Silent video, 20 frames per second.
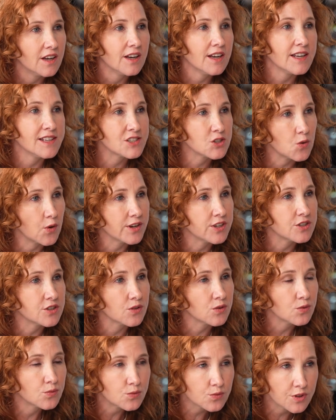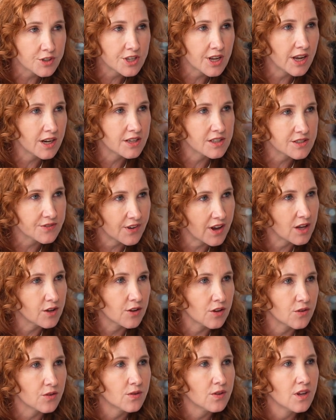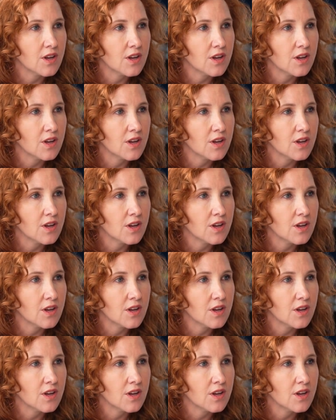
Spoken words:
it's going to retain its value.